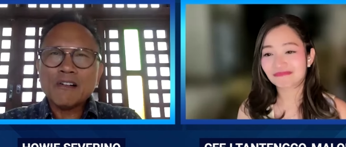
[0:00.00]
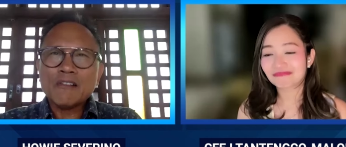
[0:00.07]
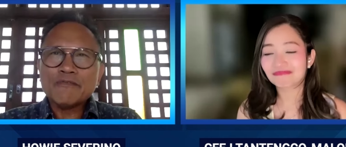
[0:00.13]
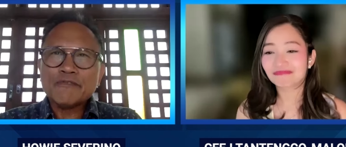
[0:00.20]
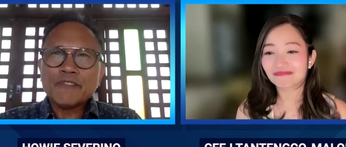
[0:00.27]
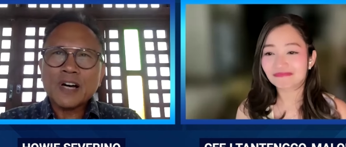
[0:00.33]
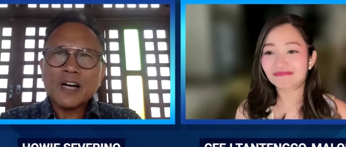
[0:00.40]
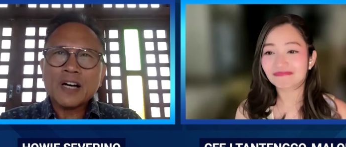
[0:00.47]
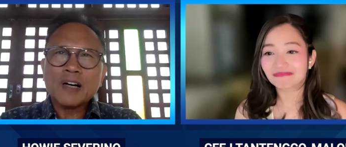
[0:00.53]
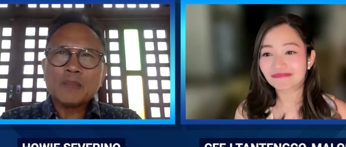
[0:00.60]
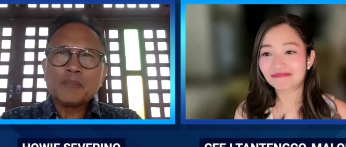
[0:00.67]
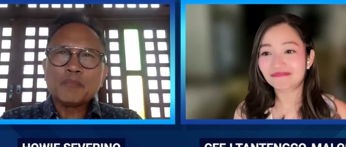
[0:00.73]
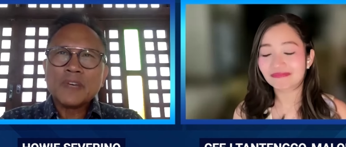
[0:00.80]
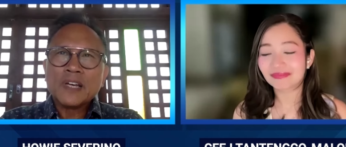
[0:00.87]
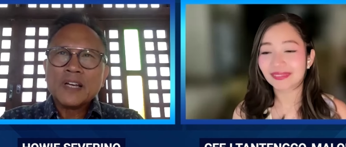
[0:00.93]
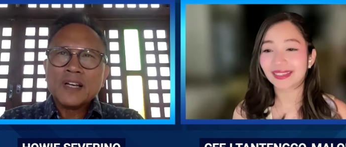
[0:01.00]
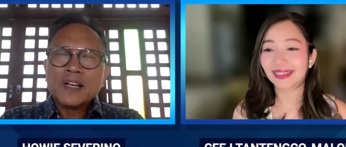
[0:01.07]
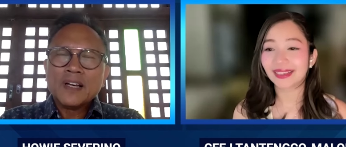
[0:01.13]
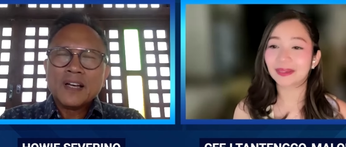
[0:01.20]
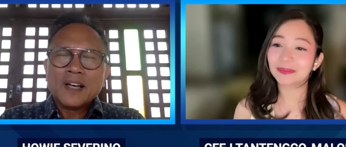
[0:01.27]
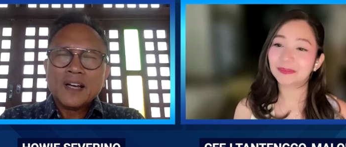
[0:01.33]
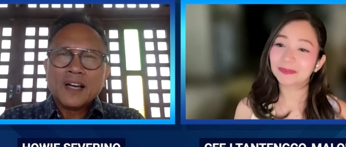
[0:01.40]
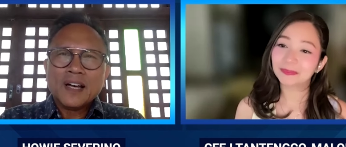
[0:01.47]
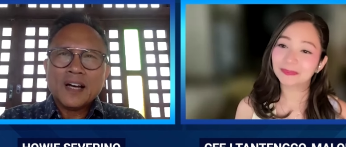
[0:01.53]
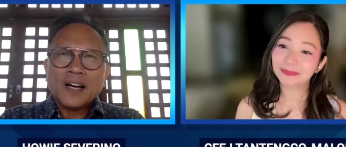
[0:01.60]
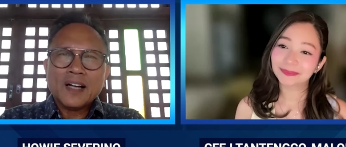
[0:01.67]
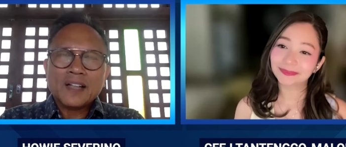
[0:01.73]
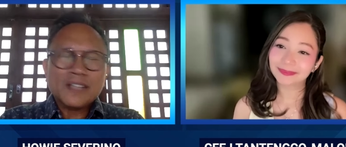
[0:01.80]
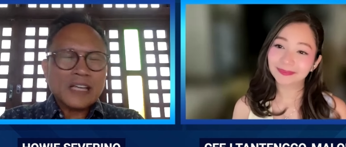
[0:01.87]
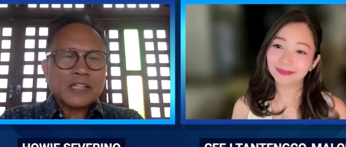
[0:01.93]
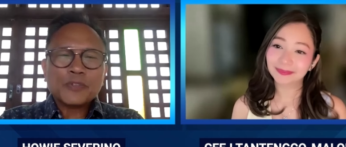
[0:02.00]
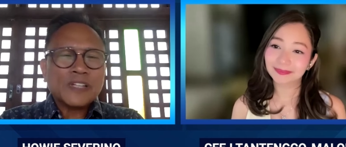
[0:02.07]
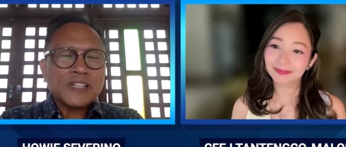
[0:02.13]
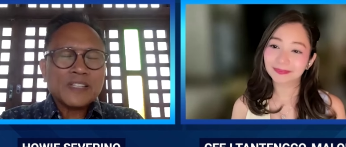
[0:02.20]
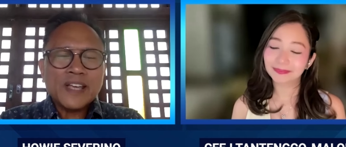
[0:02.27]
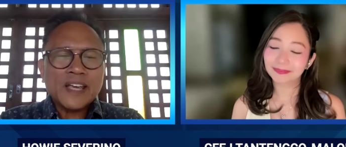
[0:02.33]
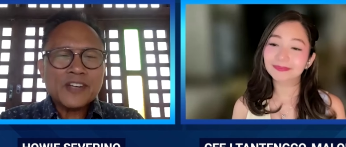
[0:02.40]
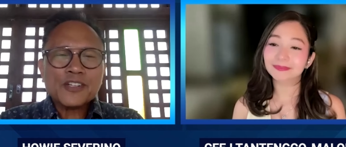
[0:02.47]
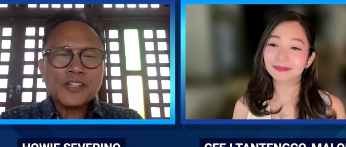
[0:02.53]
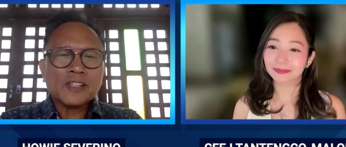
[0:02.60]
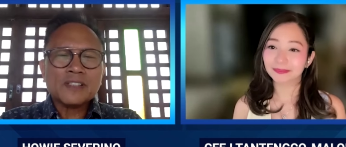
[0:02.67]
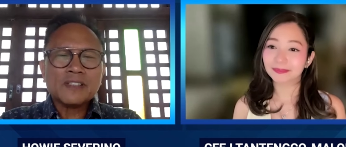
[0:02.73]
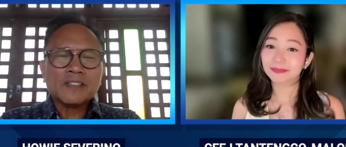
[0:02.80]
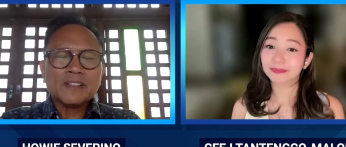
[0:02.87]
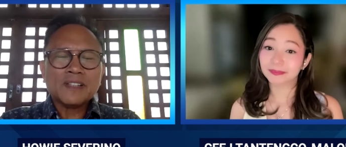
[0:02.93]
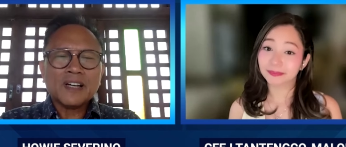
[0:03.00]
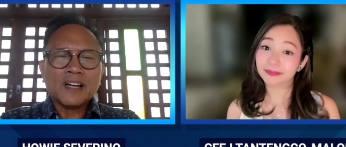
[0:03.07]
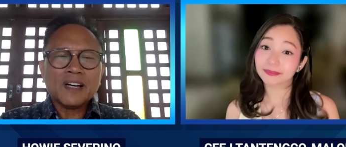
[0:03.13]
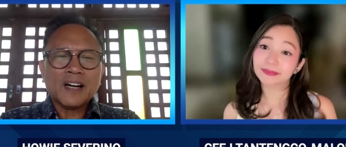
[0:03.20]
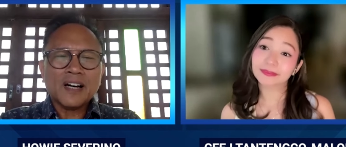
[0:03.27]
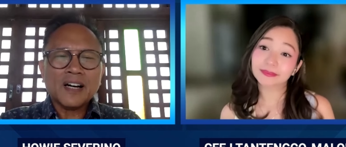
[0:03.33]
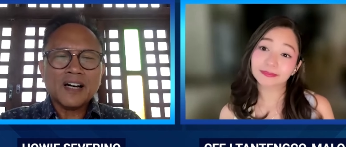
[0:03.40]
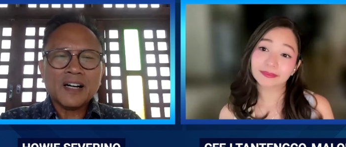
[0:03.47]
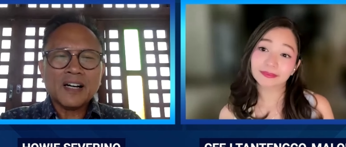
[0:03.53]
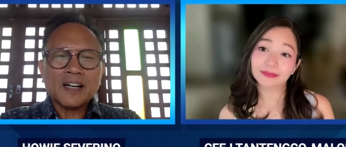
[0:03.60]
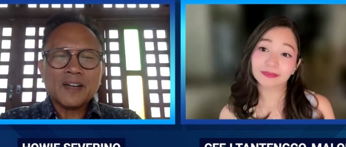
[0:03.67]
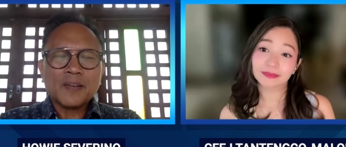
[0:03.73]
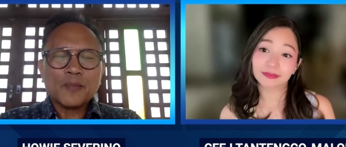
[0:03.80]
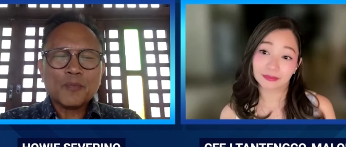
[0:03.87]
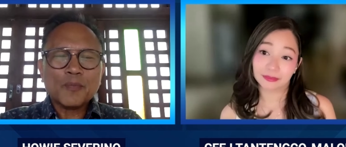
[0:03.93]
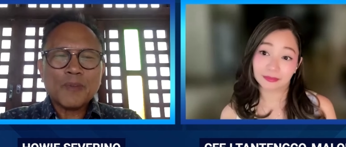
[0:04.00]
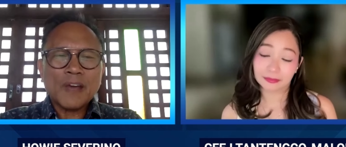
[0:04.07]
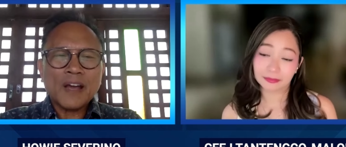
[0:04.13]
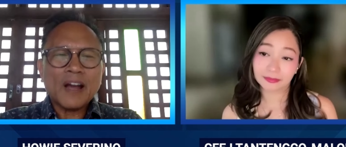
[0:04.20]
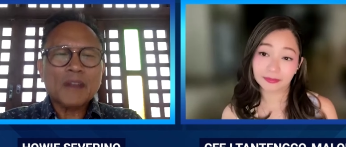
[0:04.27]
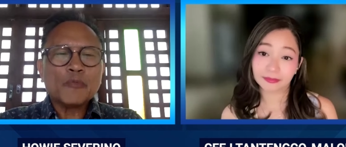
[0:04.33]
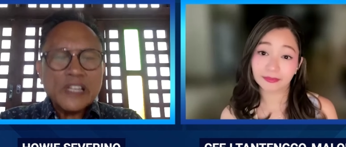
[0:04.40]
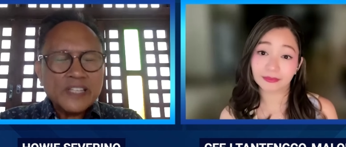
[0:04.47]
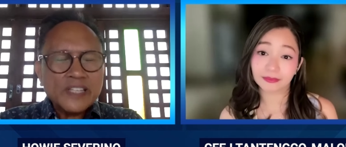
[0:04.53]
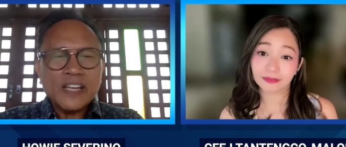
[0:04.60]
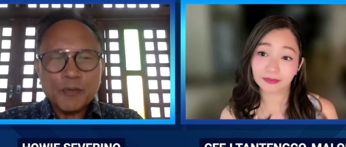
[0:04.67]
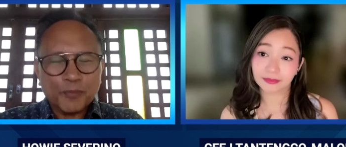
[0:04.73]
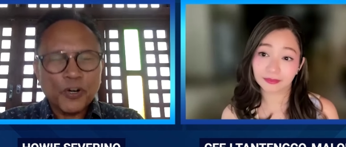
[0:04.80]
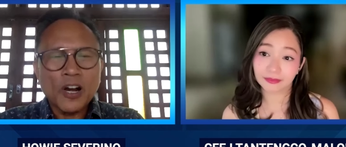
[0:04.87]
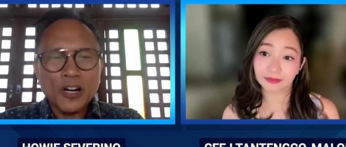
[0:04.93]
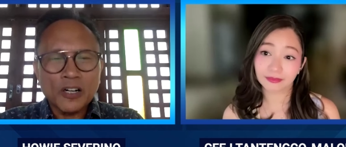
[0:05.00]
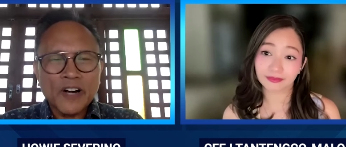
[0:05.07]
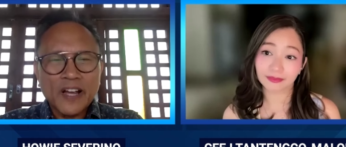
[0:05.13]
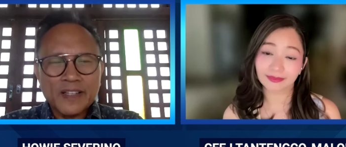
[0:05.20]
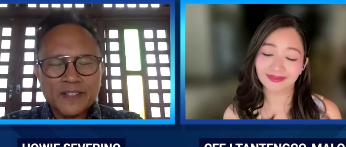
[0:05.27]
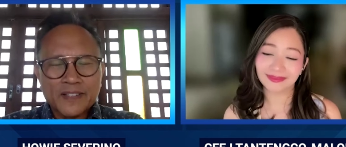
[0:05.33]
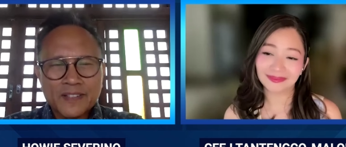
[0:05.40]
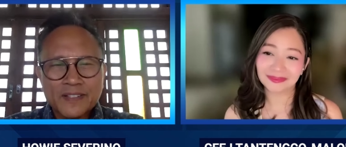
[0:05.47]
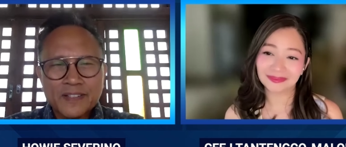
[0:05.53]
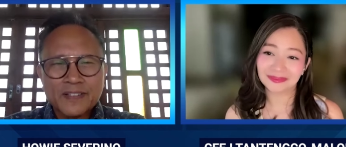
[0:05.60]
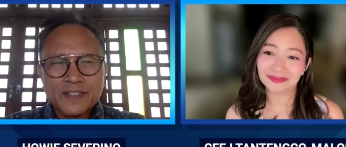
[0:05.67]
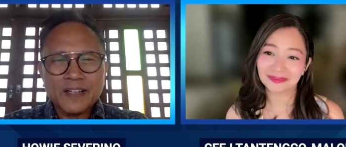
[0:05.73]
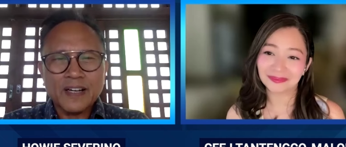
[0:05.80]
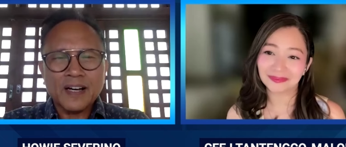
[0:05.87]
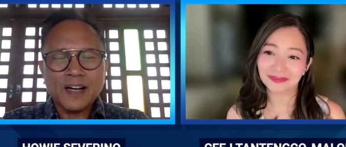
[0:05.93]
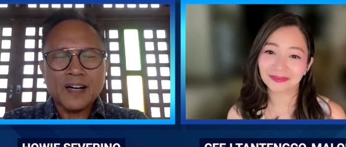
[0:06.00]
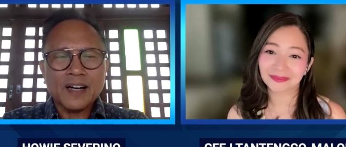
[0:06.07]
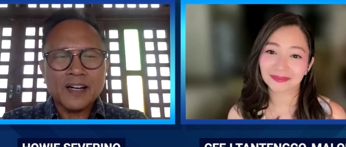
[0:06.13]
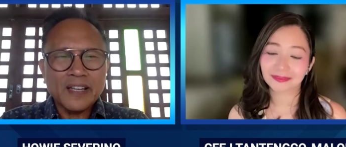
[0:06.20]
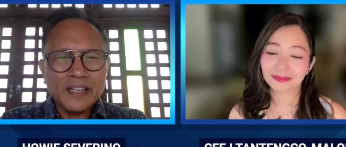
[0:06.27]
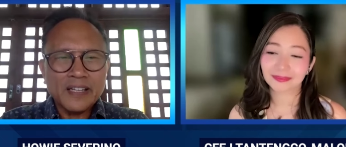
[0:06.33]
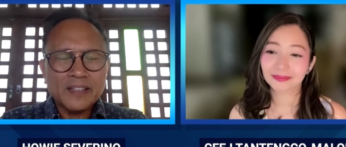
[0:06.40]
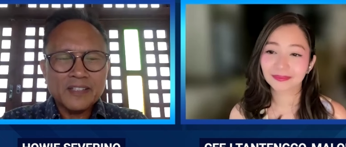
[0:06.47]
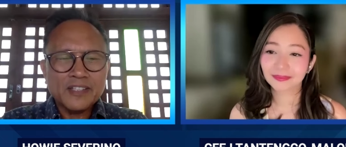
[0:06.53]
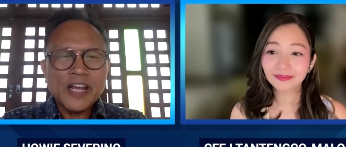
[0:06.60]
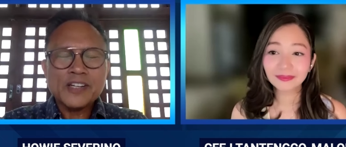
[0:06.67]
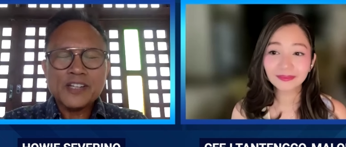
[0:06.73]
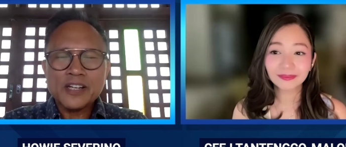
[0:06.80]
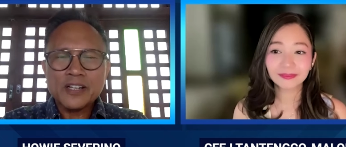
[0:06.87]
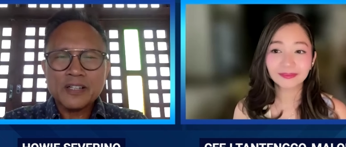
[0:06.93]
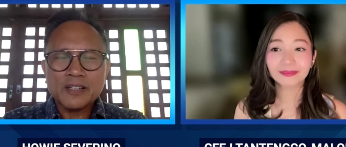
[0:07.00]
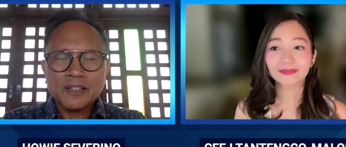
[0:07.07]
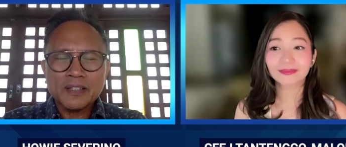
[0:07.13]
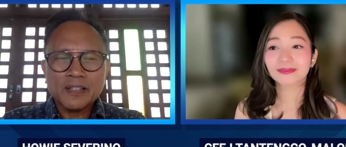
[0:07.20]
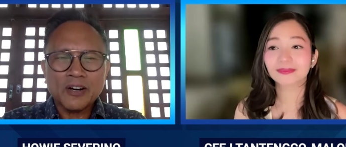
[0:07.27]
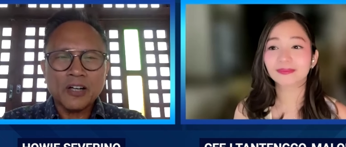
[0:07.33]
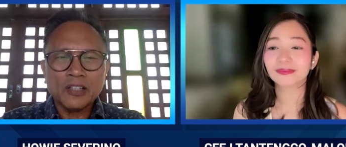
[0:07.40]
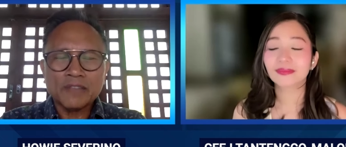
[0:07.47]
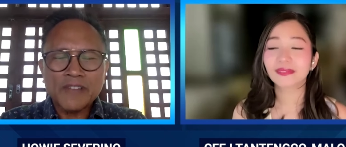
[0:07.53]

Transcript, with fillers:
Speaker 1: of um, uh, sexualization. Uh, Are we seeing progress uh, in changing all of that?